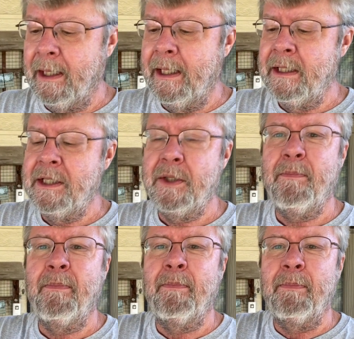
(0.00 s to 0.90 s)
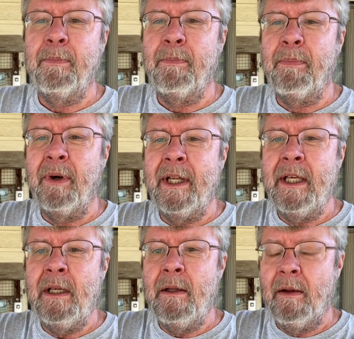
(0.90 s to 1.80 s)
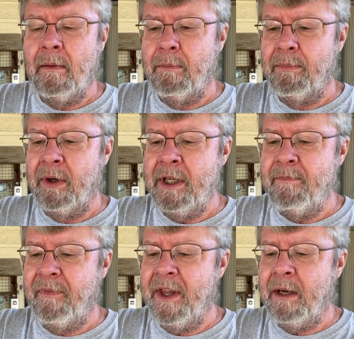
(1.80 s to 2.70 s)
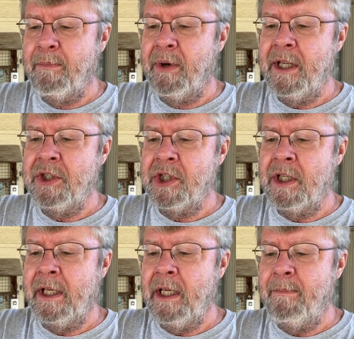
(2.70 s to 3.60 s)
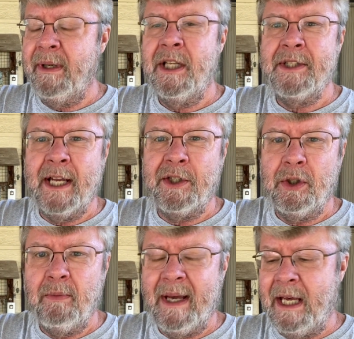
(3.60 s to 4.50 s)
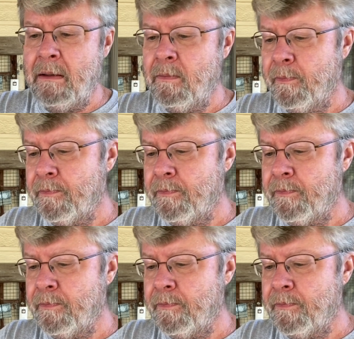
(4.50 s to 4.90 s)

It's pretty thick, pretty chunky, but it's not too bad.